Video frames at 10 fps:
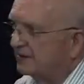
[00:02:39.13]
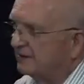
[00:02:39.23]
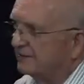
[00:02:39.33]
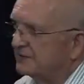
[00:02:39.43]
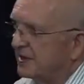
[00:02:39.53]

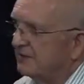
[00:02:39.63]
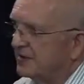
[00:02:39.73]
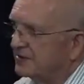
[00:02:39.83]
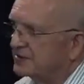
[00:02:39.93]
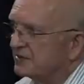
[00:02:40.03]
of
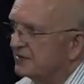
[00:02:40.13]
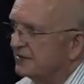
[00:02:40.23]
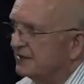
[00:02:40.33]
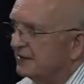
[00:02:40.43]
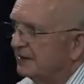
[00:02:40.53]
Chavez,
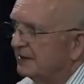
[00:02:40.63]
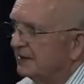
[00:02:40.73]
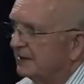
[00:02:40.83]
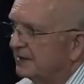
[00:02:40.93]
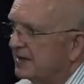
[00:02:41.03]

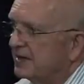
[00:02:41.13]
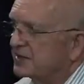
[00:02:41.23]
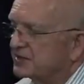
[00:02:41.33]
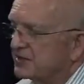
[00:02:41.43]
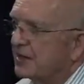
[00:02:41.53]
he
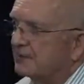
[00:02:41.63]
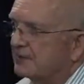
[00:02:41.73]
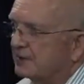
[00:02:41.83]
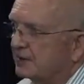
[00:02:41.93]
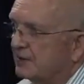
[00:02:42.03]
has
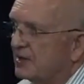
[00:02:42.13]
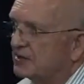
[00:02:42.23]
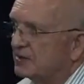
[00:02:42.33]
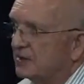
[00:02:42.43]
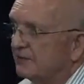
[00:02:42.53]
stopped the
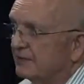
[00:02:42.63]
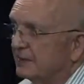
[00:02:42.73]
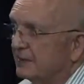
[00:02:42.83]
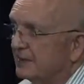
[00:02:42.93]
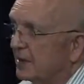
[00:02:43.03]
creation of
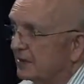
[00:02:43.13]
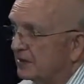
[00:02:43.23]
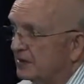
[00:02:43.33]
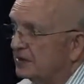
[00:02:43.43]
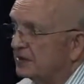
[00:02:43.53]
the
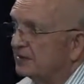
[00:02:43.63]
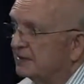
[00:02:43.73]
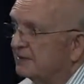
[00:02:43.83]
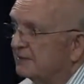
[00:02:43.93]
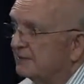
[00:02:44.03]
American Union
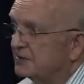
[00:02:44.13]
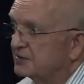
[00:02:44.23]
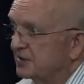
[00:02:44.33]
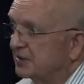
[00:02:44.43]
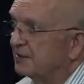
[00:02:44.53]

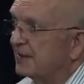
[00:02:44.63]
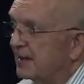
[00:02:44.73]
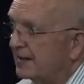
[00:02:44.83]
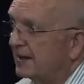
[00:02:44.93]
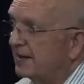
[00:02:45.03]

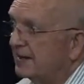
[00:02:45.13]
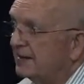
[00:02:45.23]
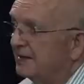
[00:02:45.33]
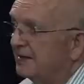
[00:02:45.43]
single-handedly.